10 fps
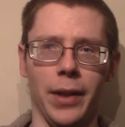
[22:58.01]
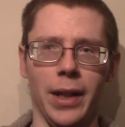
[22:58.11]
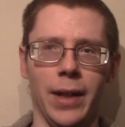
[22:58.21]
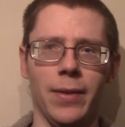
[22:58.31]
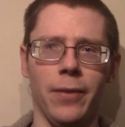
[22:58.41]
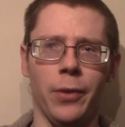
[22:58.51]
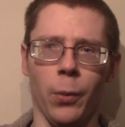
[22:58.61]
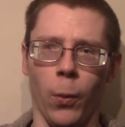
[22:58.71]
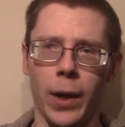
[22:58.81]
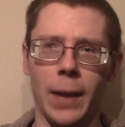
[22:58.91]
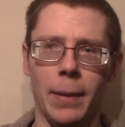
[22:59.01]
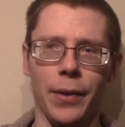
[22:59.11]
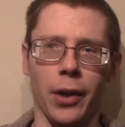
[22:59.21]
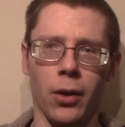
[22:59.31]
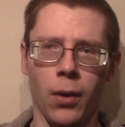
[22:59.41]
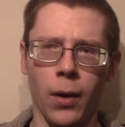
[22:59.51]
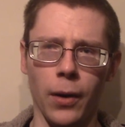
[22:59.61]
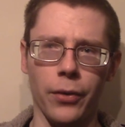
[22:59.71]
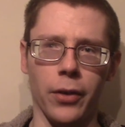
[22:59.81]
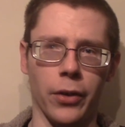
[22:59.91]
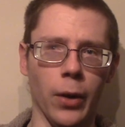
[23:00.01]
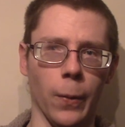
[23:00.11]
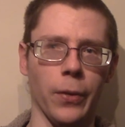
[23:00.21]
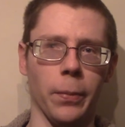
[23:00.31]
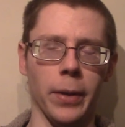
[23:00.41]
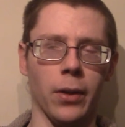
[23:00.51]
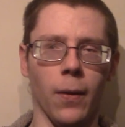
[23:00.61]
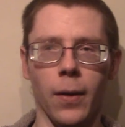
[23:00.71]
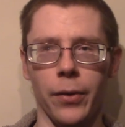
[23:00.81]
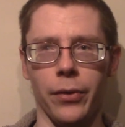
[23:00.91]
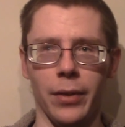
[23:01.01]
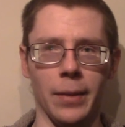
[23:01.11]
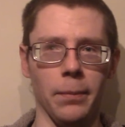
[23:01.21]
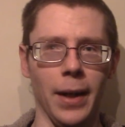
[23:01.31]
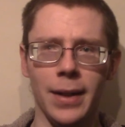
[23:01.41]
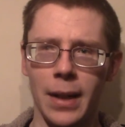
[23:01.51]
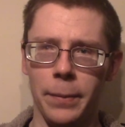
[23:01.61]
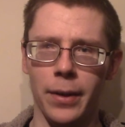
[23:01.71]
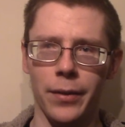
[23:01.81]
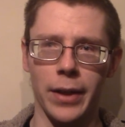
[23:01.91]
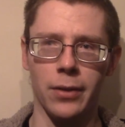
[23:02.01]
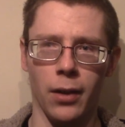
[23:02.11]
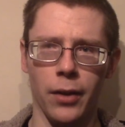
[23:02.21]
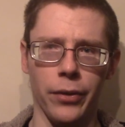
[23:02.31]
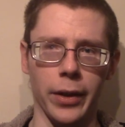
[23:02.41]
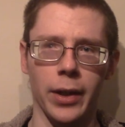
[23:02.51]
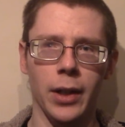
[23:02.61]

even if you're worrying about the cost, don't, because it might not be all that costly.